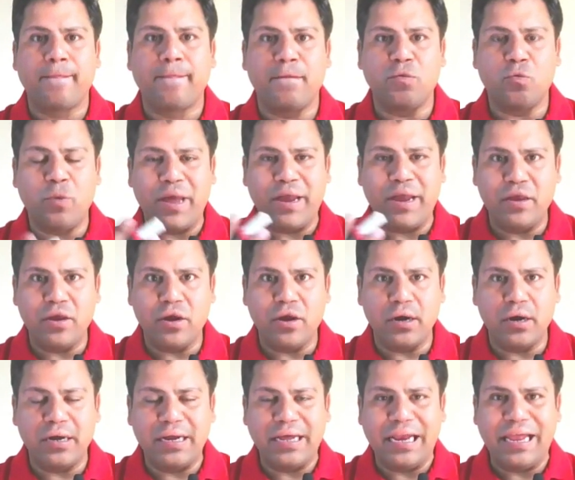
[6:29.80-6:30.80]
when you are
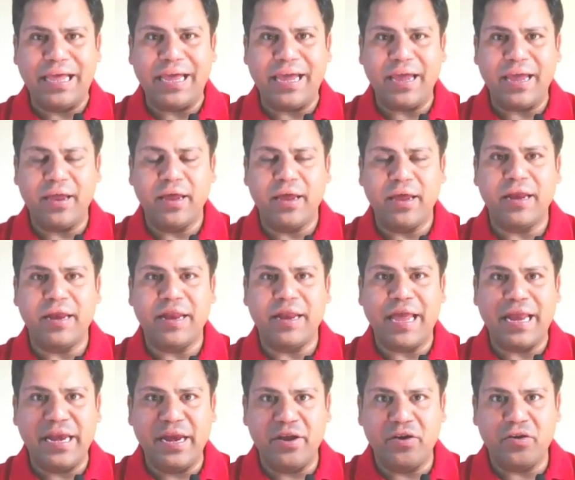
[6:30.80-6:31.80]
dealing in
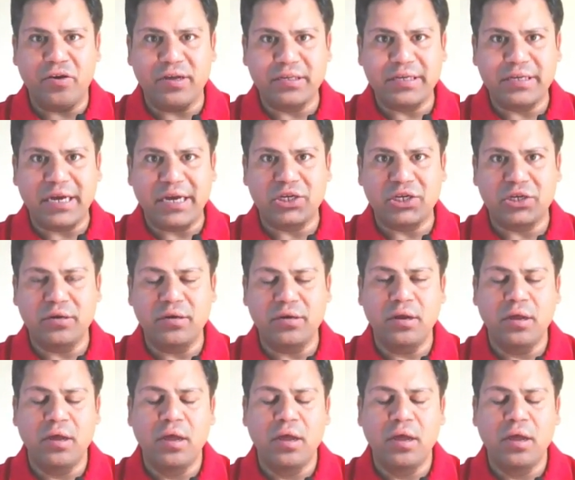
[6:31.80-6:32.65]
any transaction,